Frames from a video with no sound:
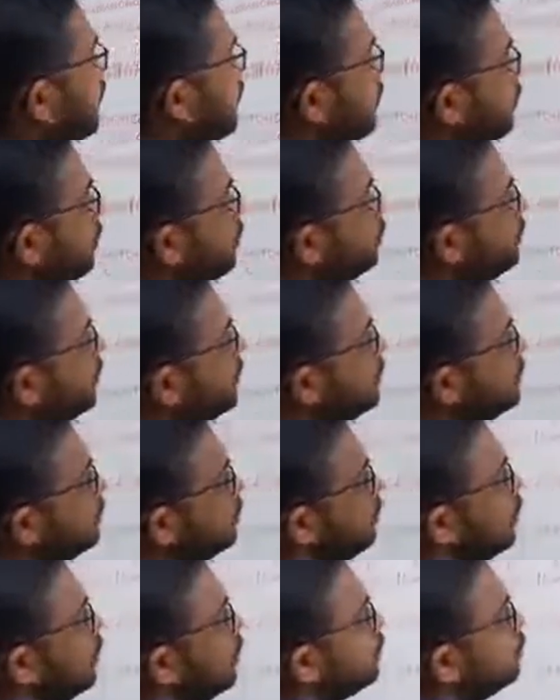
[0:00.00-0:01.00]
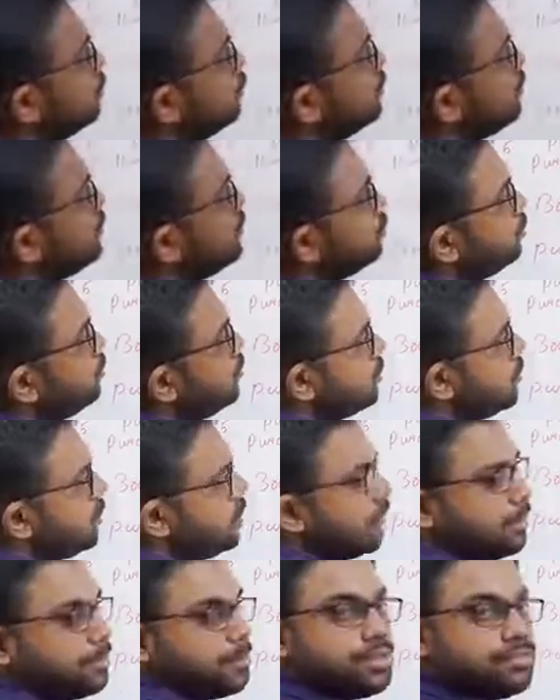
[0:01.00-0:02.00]
rupees worth rupees 2,000. That
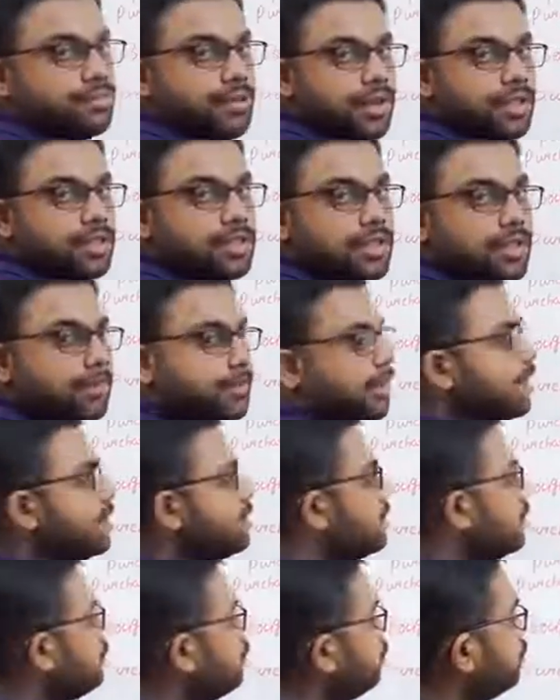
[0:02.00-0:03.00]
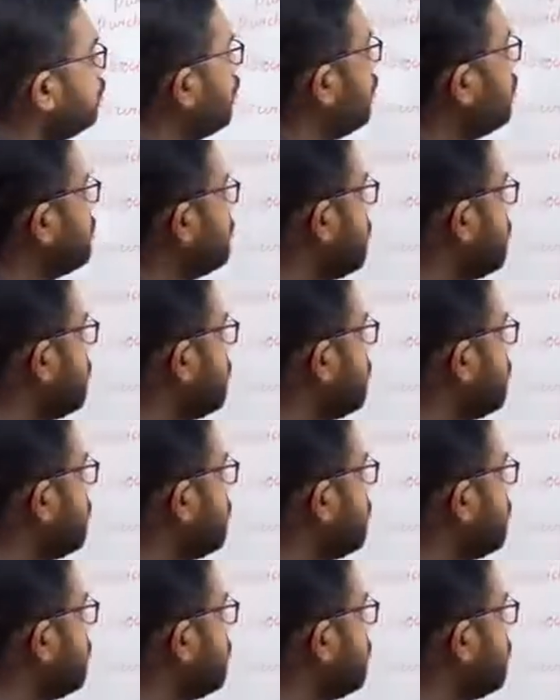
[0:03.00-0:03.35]
means furniture price 2,000.